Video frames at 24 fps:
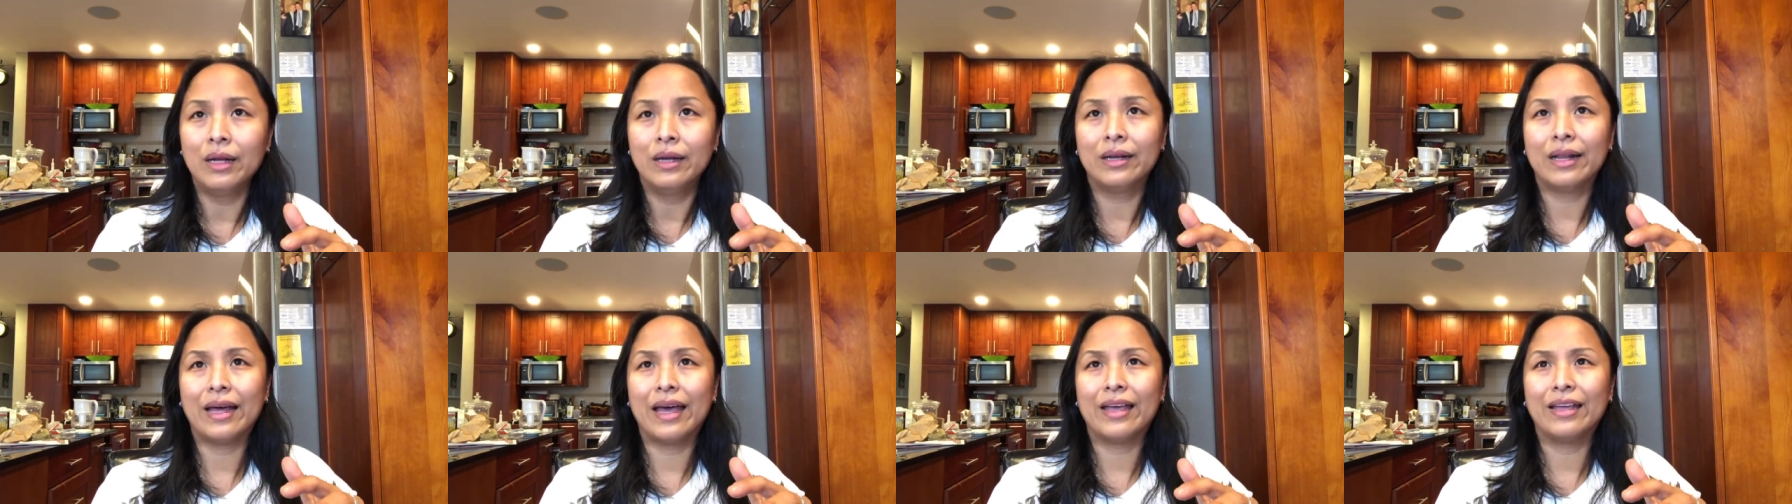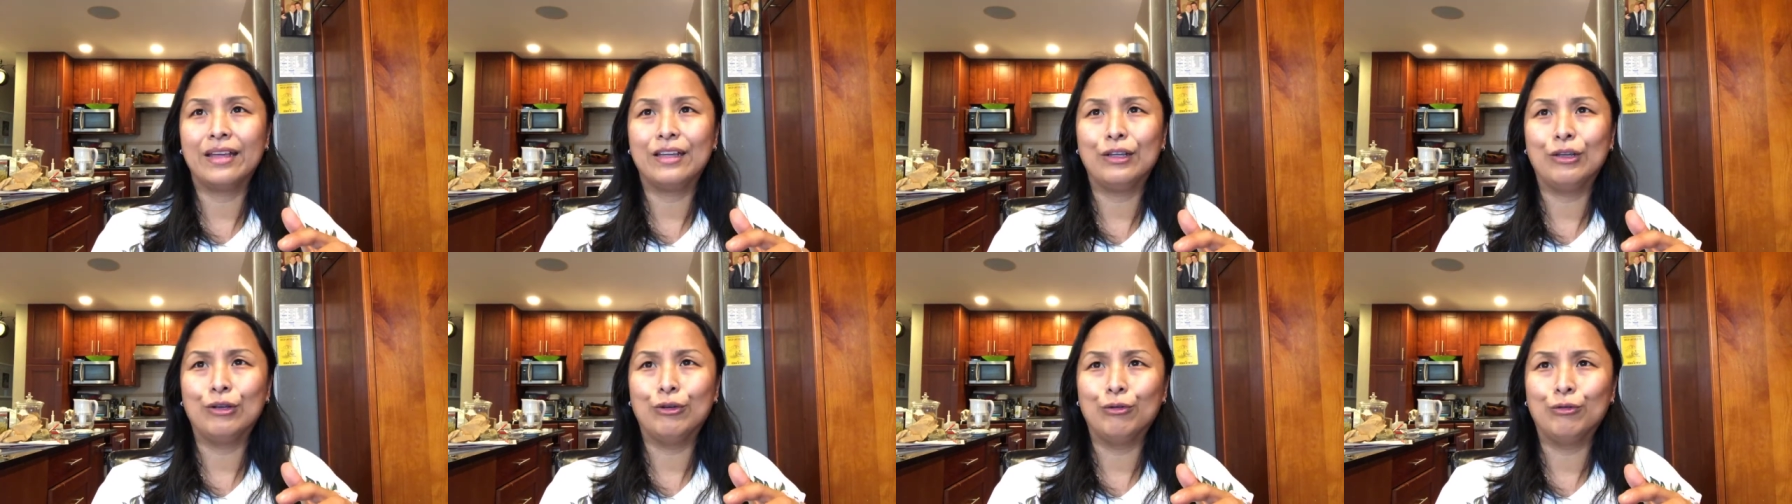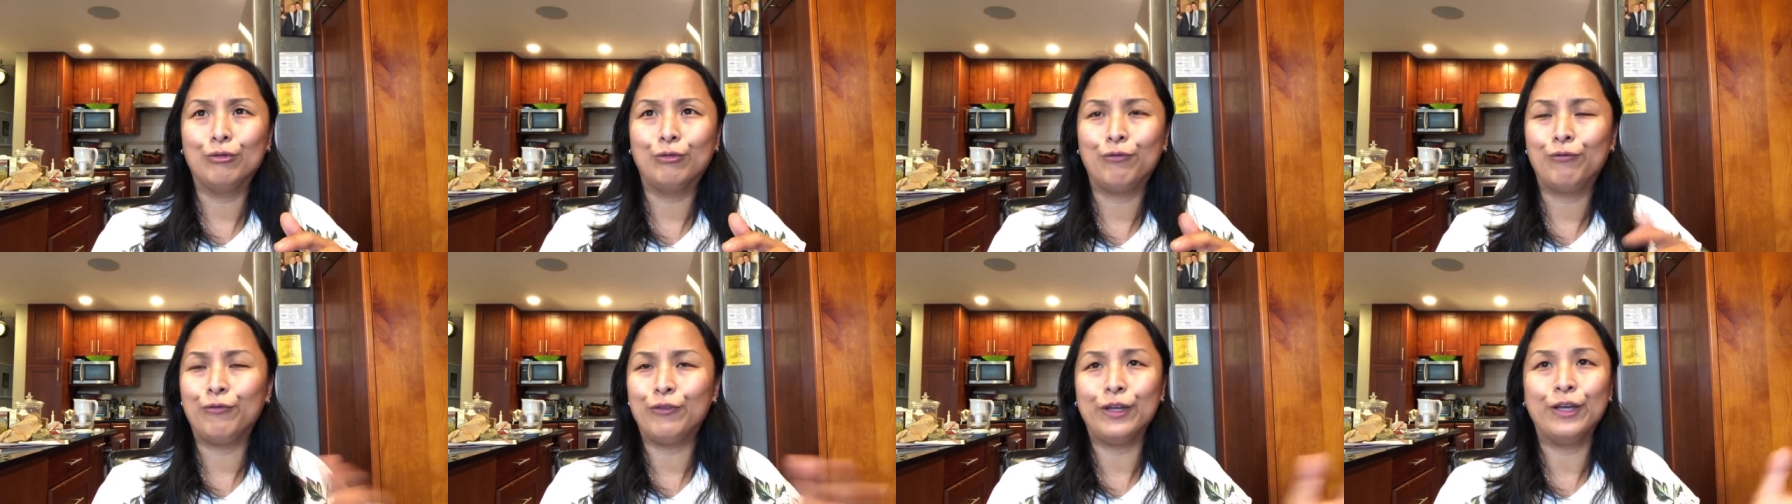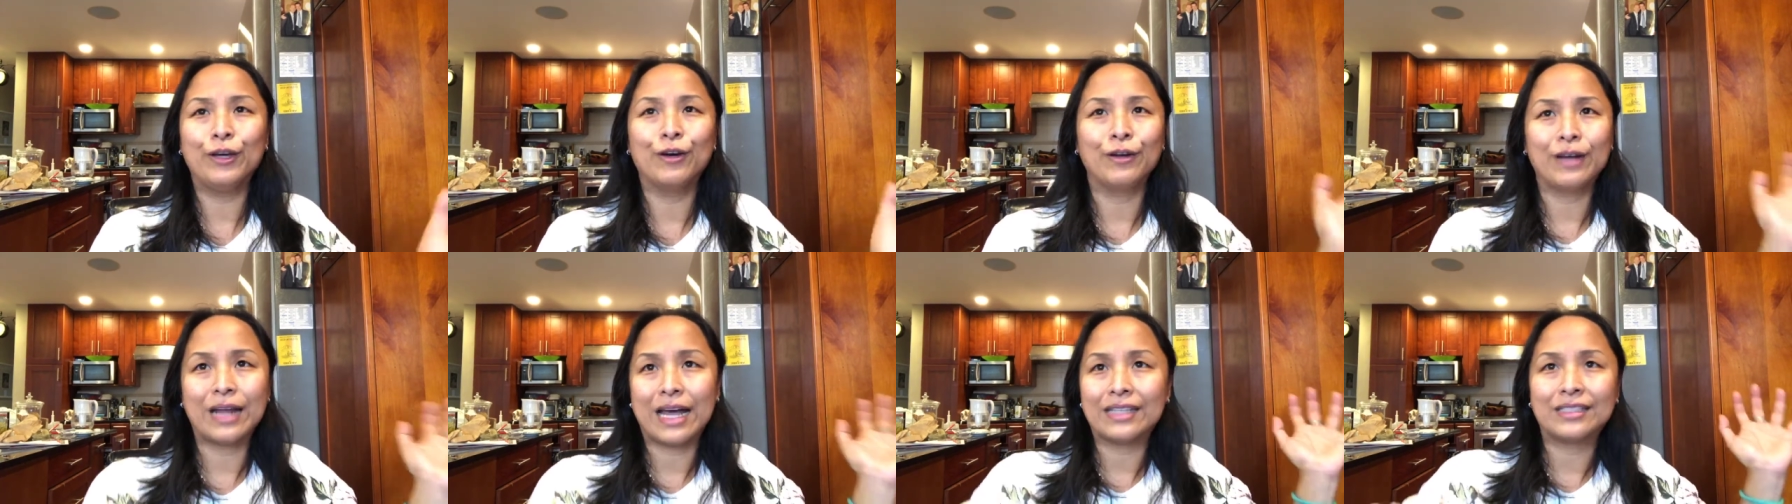like you
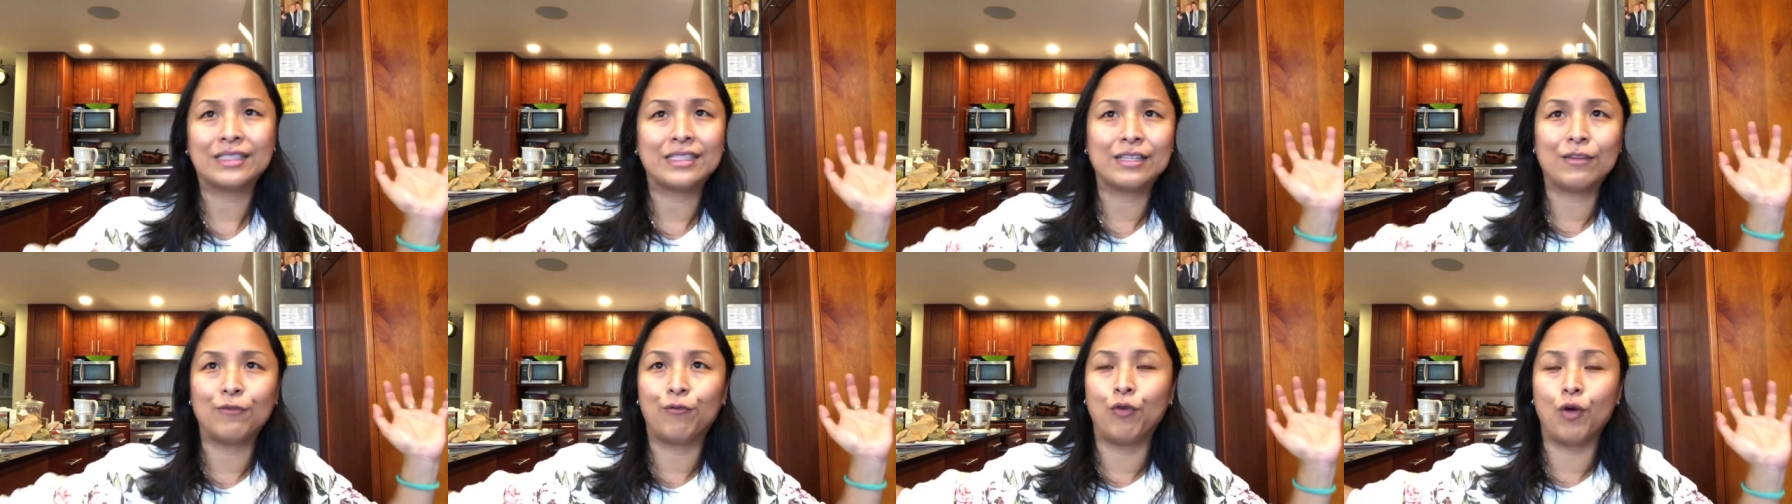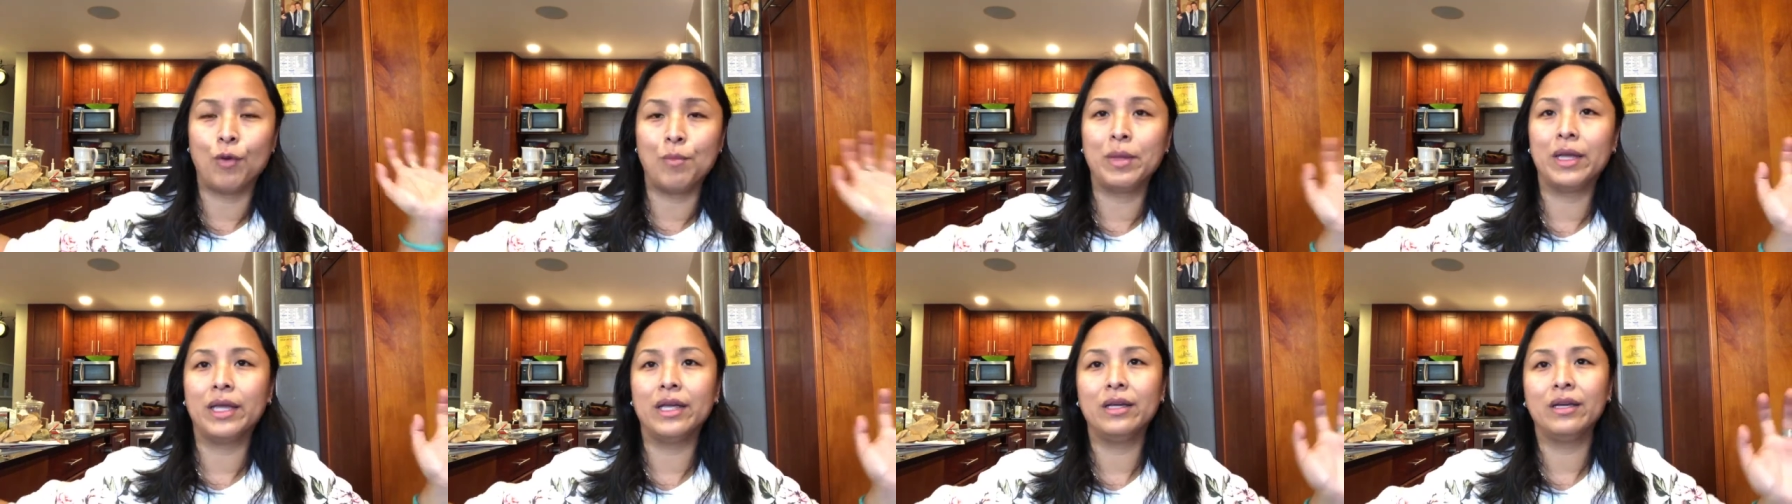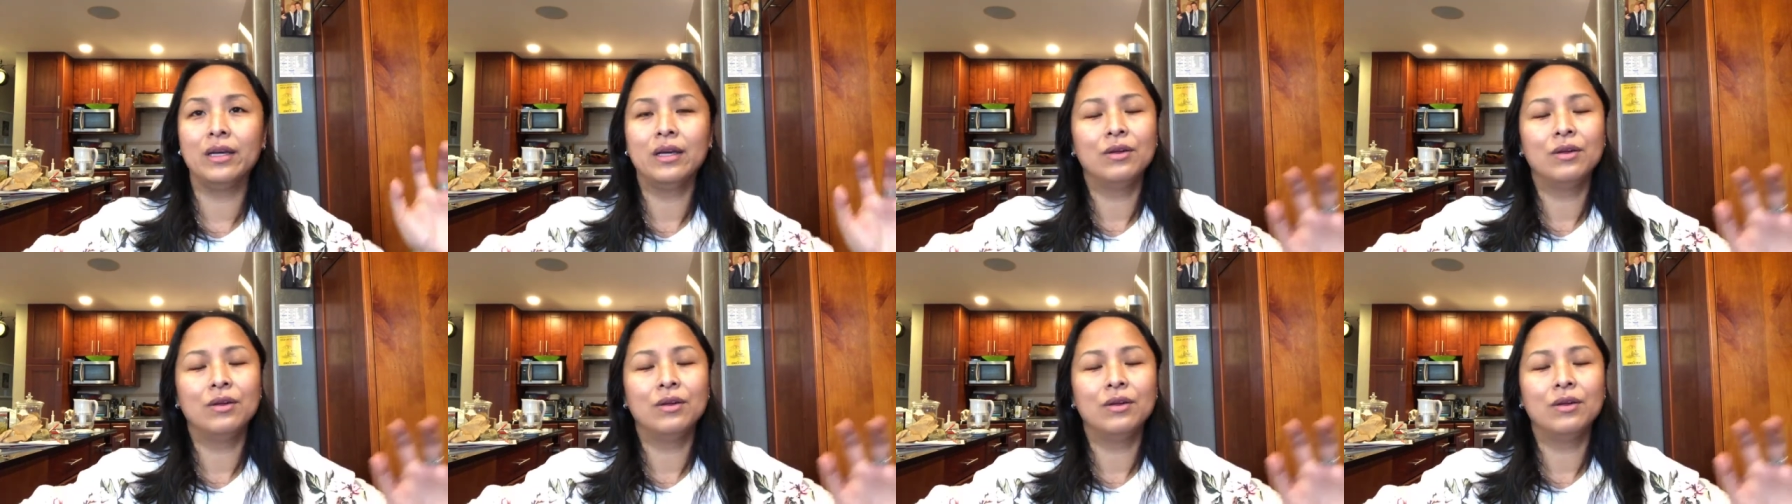feel that's it for me,